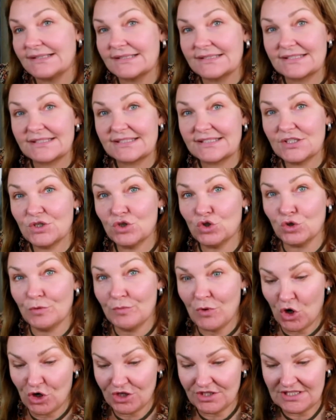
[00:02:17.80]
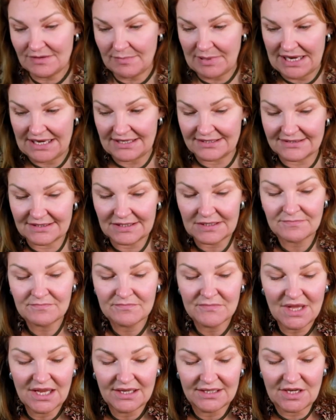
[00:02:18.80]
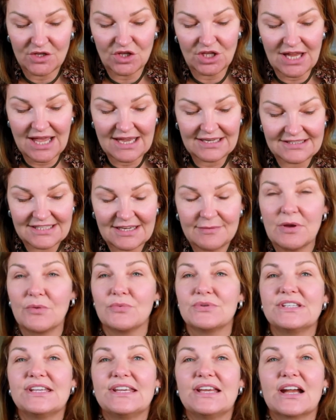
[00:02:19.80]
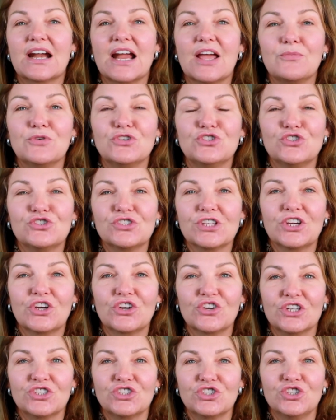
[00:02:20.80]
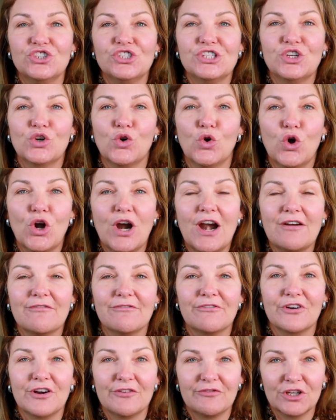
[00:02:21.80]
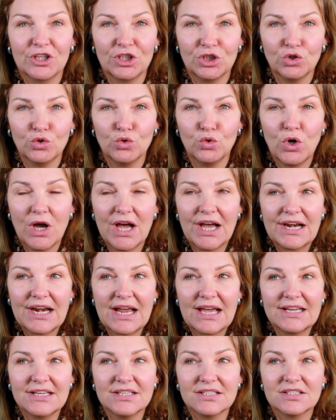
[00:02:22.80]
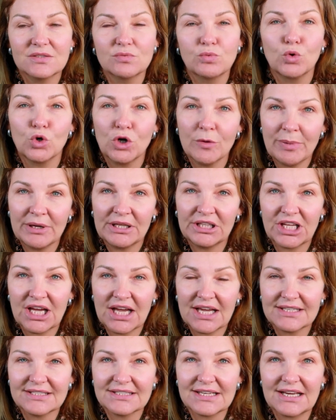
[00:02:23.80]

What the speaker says: So, on to base. Now the last time I was here I was using Christian Dior Forever Glow and I swore by that,